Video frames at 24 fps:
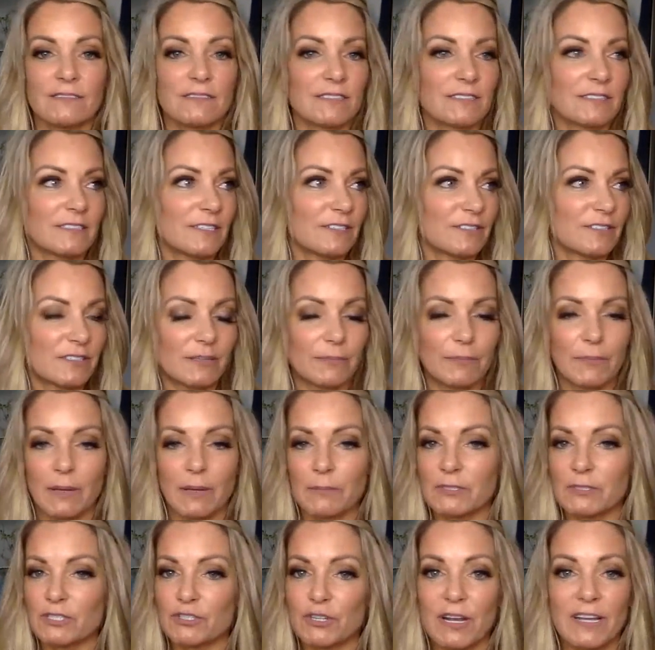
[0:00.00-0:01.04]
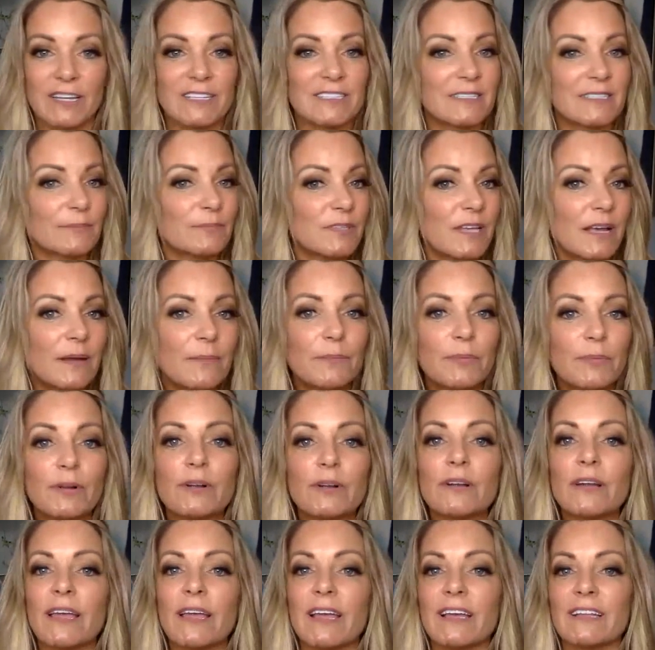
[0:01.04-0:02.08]
Here's something I'm going to try in
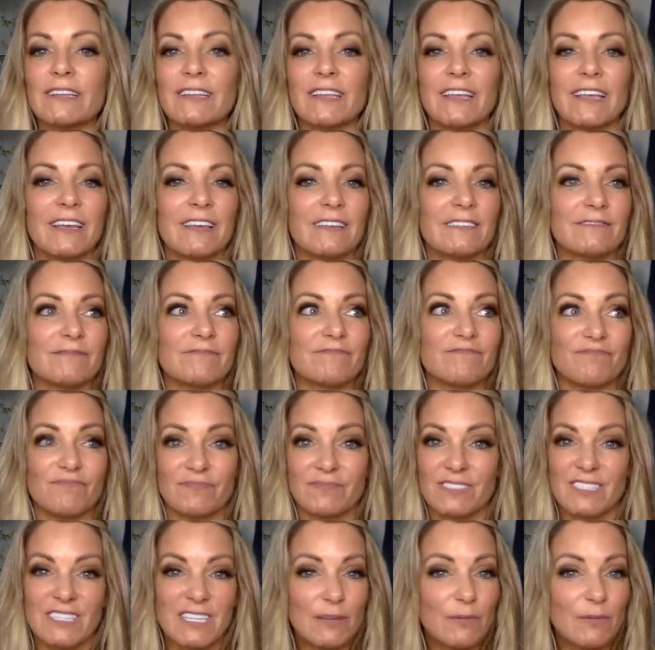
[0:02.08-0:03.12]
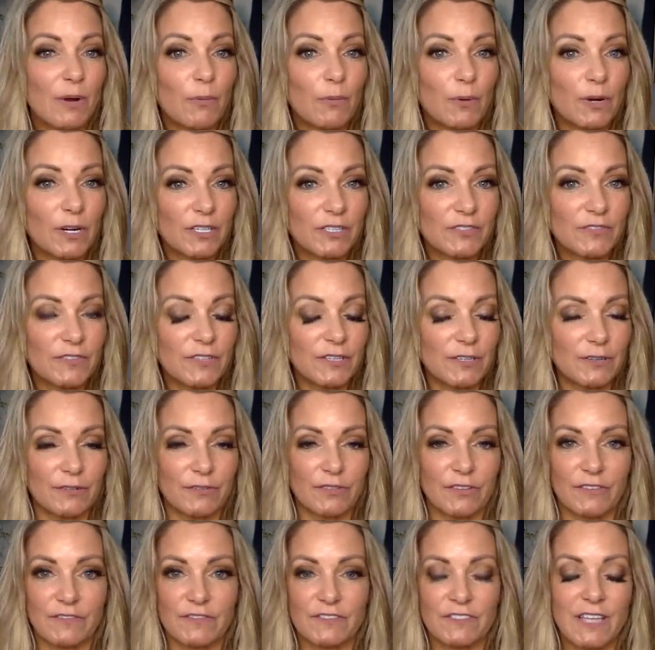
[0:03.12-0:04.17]
September, and see what works for you.
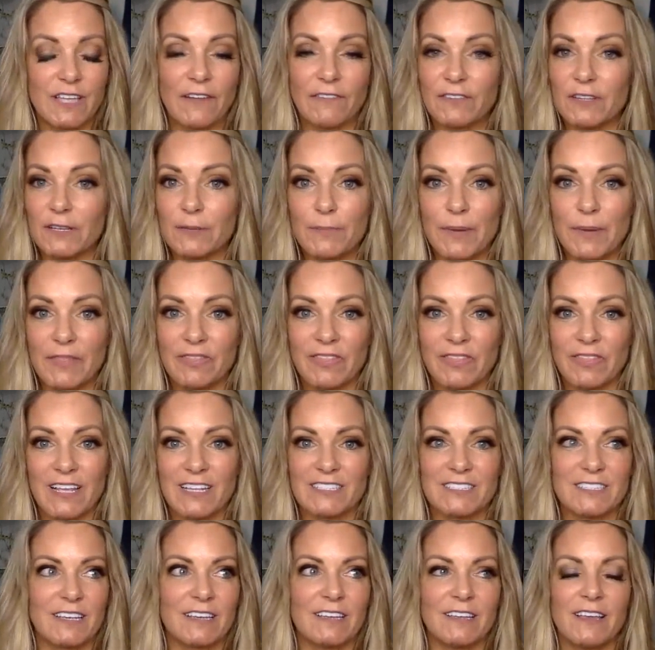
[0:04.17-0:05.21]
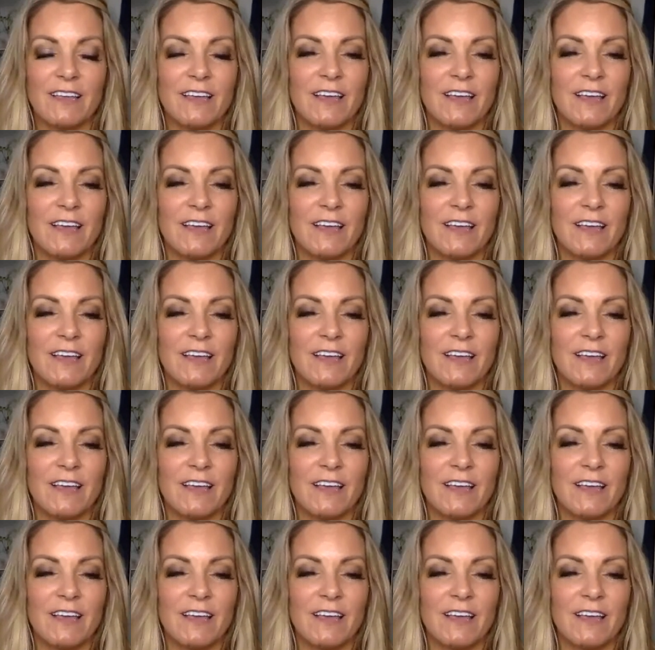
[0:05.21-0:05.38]
There've definitely been things that